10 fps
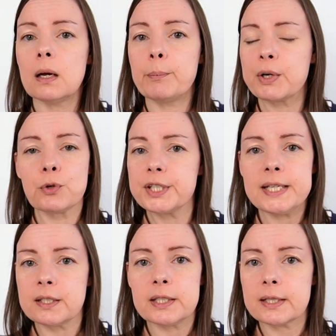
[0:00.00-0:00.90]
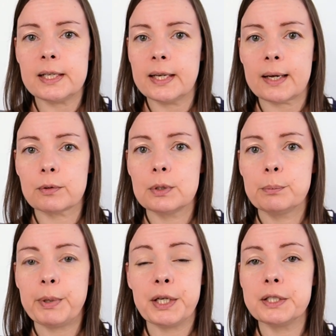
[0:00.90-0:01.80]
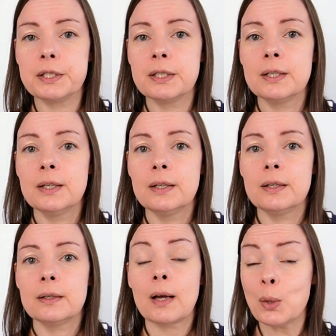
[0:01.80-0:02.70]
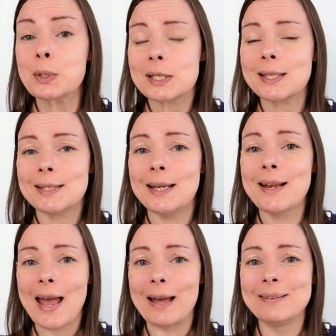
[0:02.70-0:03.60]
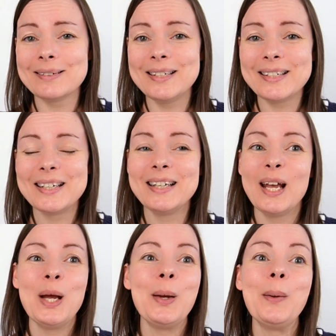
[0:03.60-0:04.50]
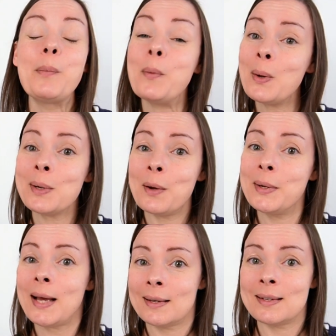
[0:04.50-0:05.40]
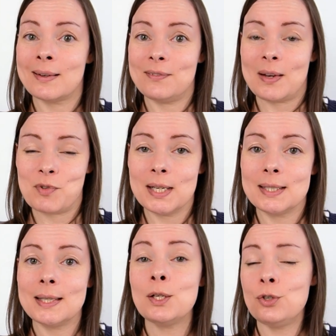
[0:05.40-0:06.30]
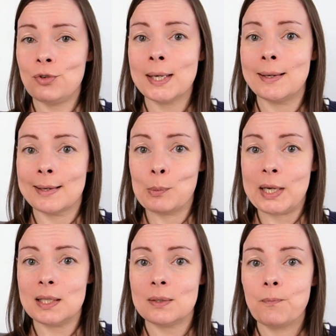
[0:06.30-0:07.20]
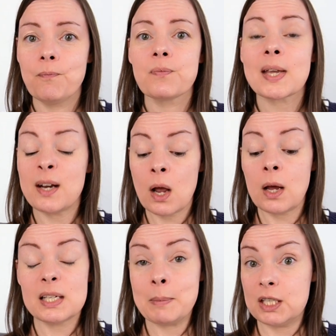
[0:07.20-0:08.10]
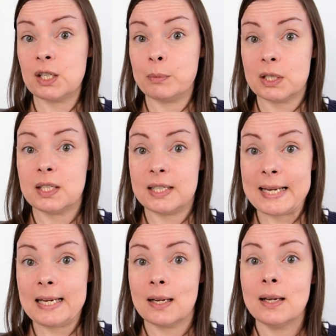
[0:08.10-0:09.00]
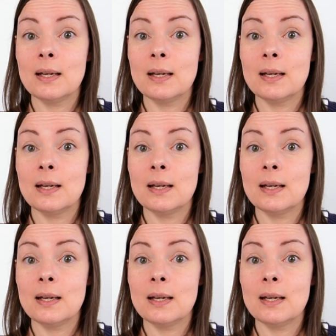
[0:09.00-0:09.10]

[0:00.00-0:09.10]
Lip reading: But of course it isn't 16 count because I ordered 16 count. But we all know with hand-dyed fabrics, they do shrink a little bit. And I like to measure them just to see.